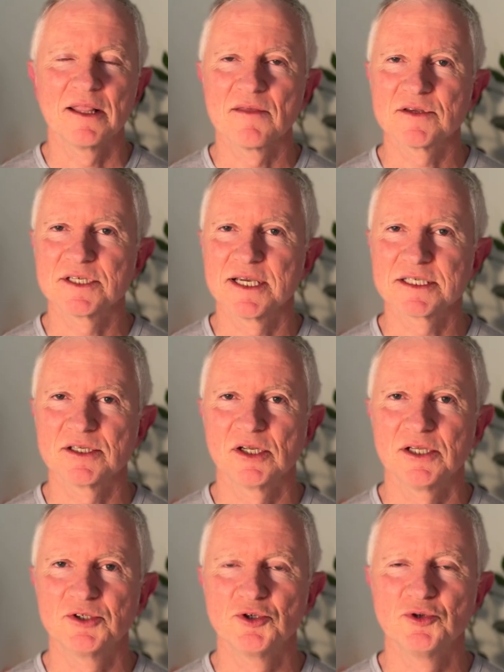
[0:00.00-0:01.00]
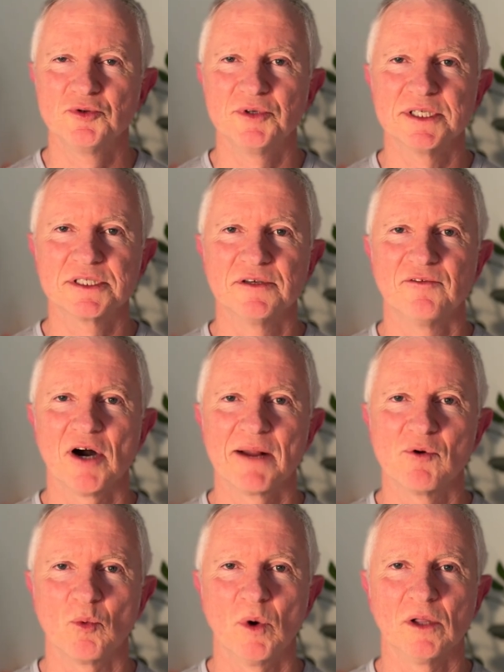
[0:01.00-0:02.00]
Another test that I do is the
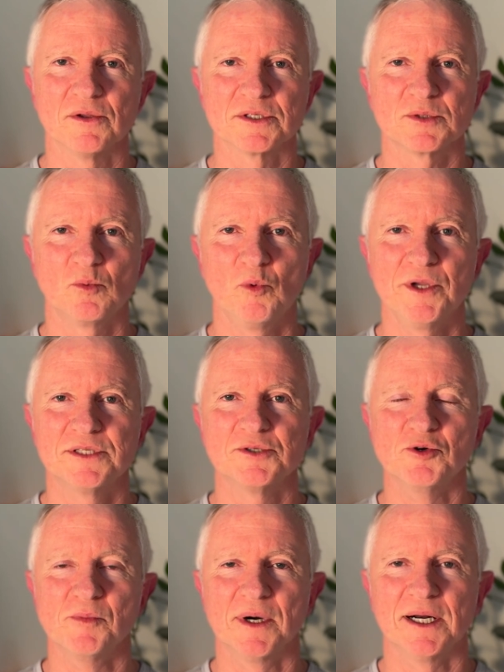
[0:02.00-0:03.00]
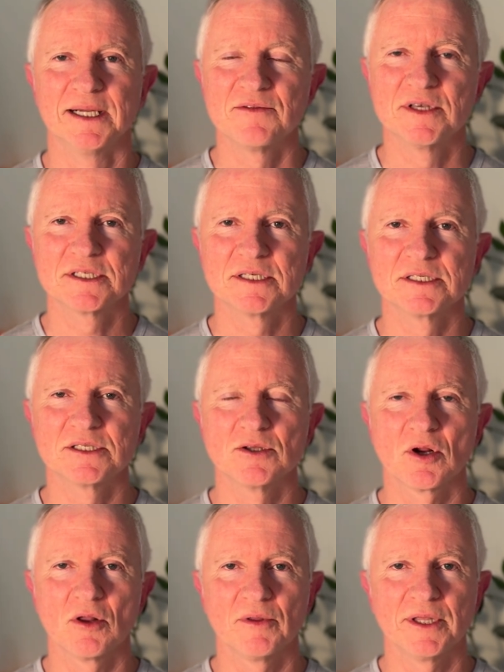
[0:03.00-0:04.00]
Vibrant Wellness Wheat Zoomer. This is
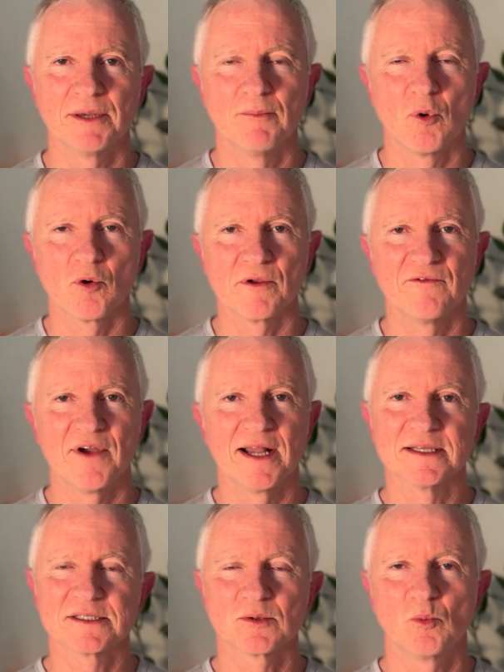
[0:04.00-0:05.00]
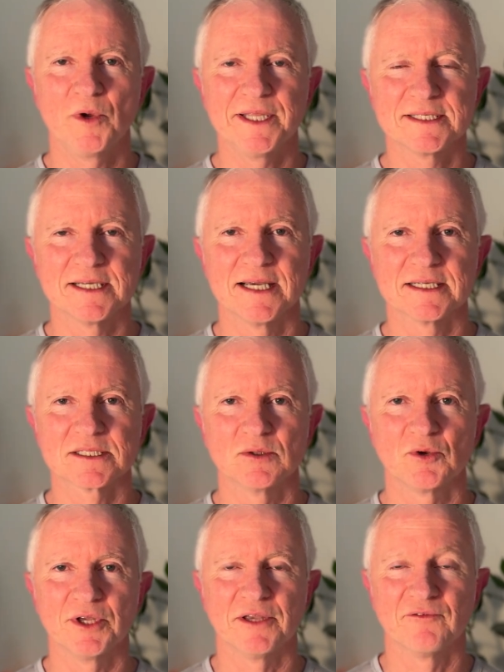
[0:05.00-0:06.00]
not only a more advanced wheat test
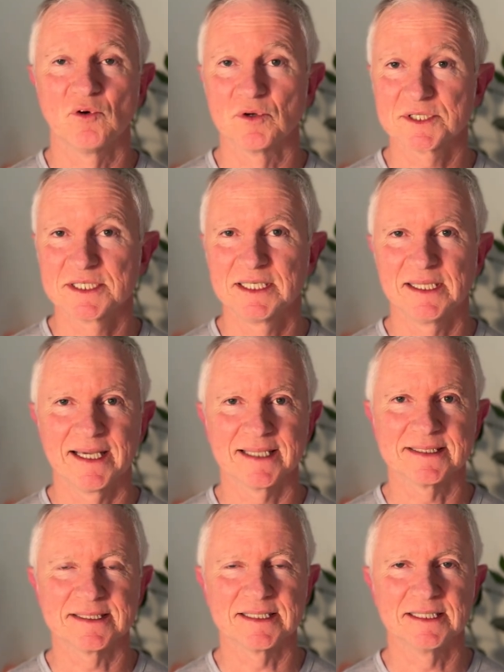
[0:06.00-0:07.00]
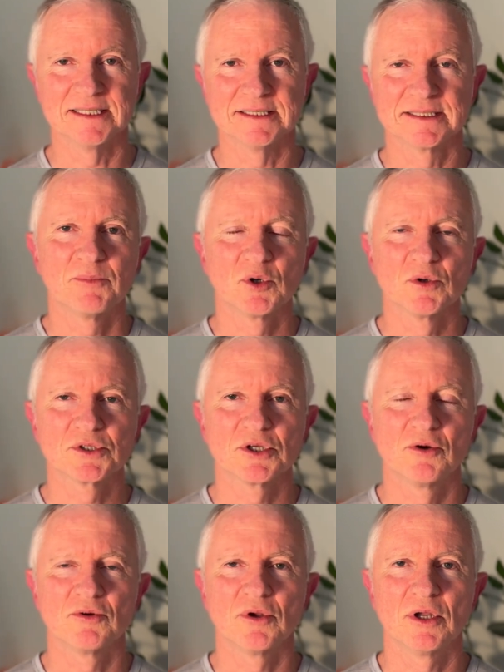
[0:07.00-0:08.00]
looking for celiac disease, but
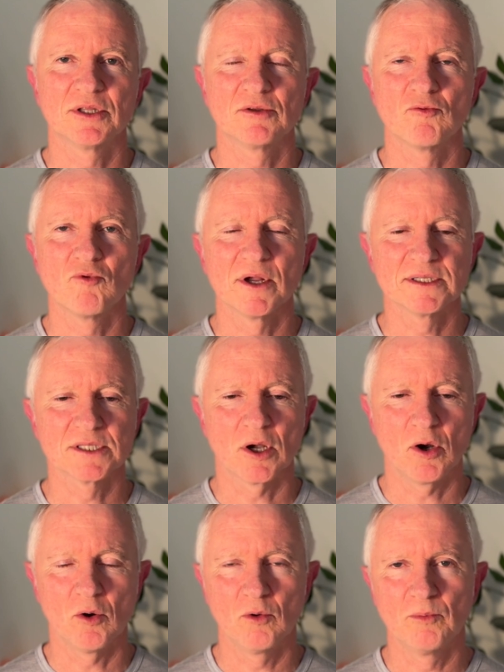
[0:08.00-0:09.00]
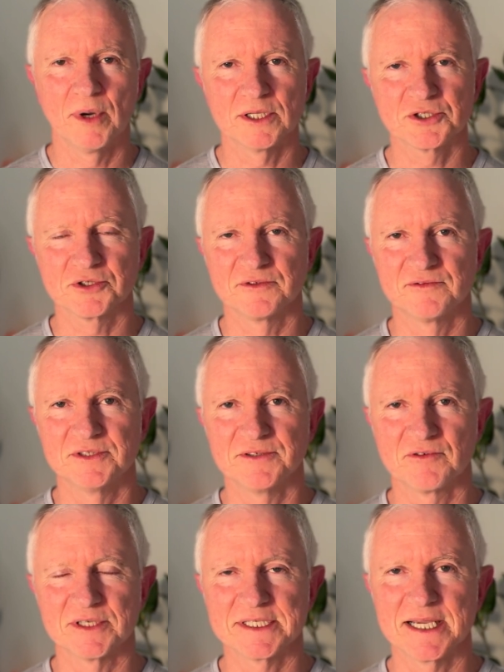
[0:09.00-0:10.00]
also it runs a whole bunch of
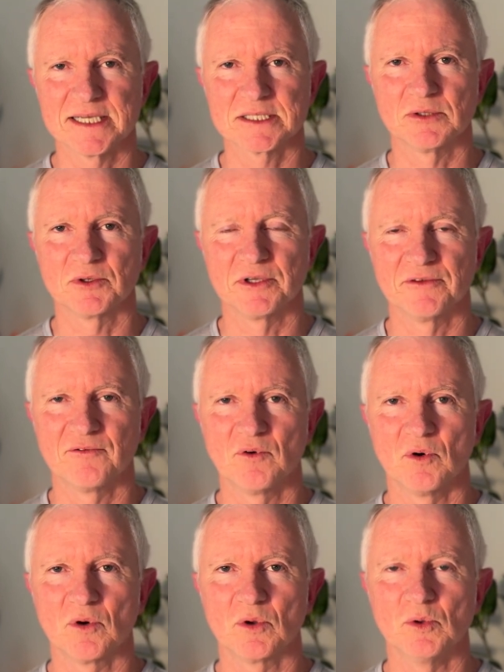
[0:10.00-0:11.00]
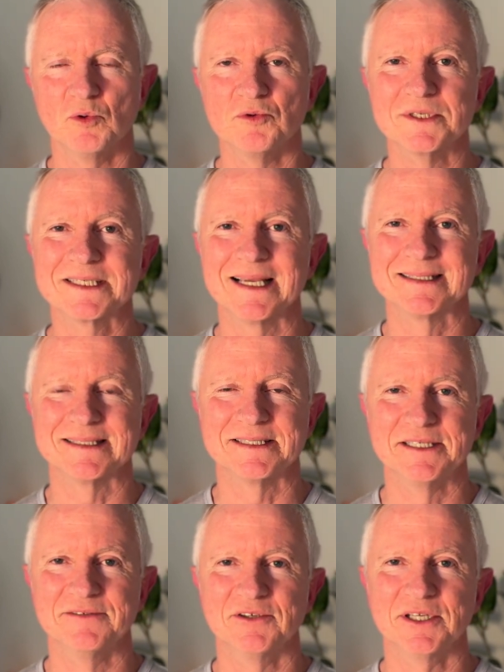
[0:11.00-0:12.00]
different tests looking for gluten
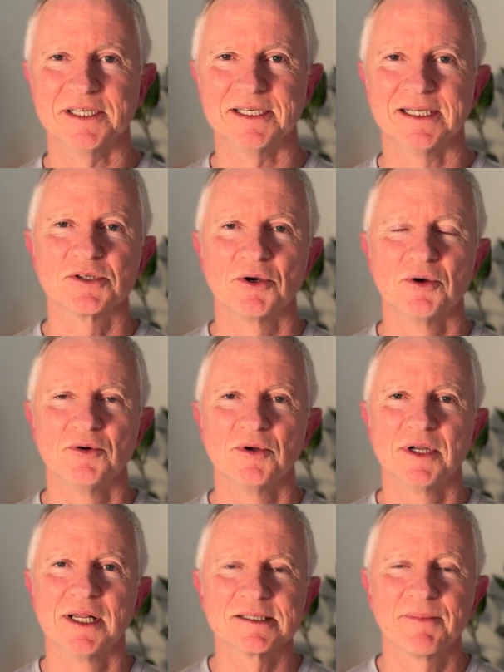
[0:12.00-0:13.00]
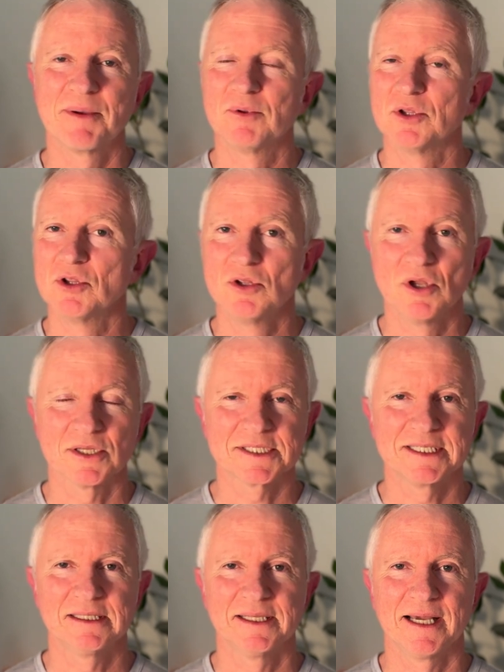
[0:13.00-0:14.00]
sensitivity. So some people are not
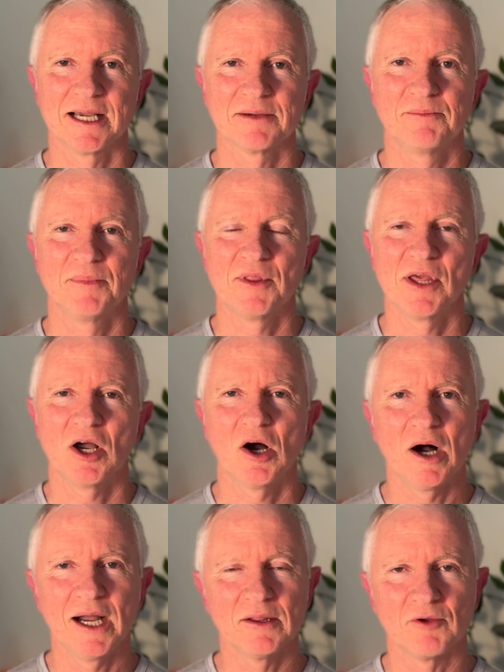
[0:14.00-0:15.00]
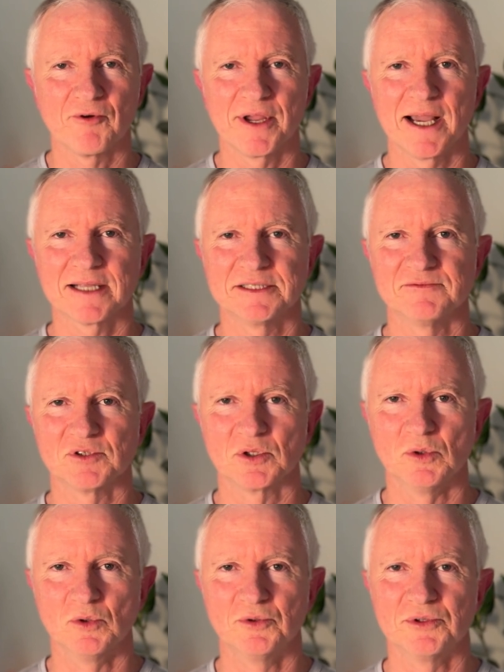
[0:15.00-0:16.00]
celiac, but they're highly reactive to
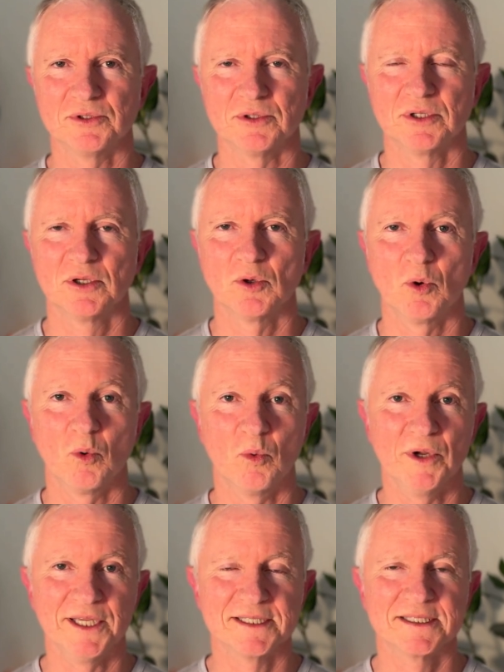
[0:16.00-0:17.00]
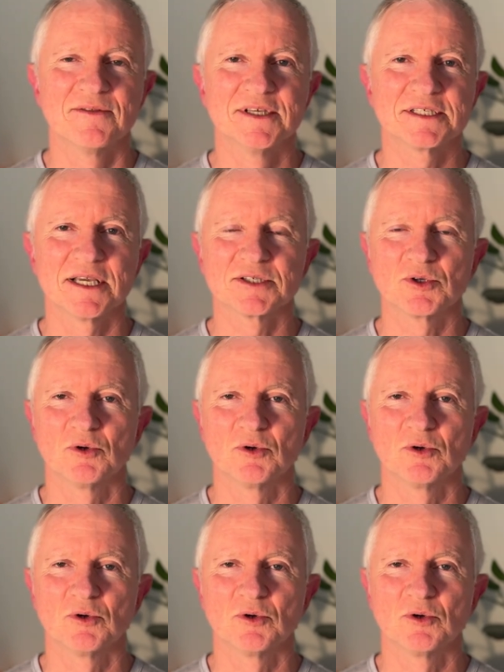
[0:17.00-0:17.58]
gluten or wheat. This test